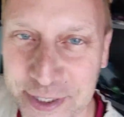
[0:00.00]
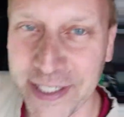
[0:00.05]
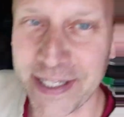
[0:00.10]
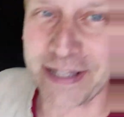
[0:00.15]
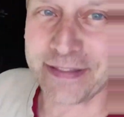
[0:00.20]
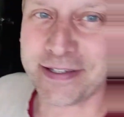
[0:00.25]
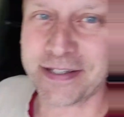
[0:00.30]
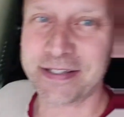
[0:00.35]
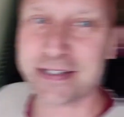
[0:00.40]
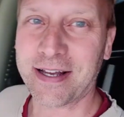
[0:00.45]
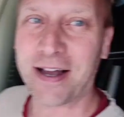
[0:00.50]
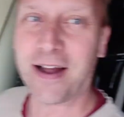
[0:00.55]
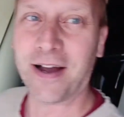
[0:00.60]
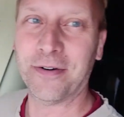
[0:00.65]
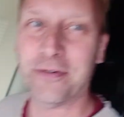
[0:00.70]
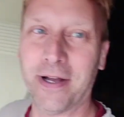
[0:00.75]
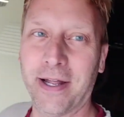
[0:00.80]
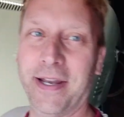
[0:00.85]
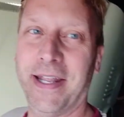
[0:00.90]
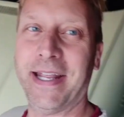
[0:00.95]
to get this car
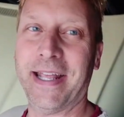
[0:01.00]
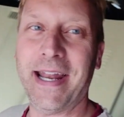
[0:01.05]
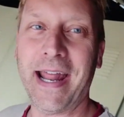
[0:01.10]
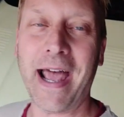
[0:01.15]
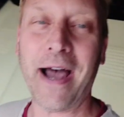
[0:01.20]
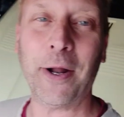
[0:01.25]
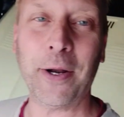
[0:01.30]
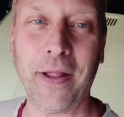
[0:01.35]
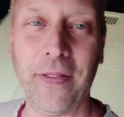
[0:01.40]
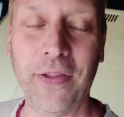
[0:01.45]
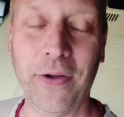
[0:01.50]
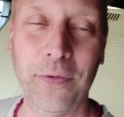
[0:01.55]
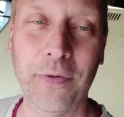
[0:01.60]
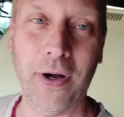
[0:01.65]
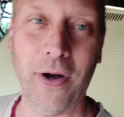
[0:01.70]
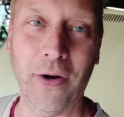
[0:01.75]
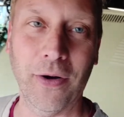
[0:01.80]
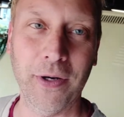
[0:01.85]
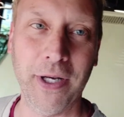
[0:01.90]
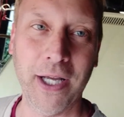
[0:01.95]
running and out on the
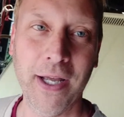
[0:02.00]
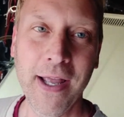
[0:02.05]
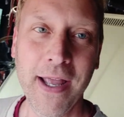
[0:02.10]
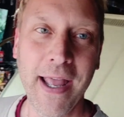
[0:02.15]
road.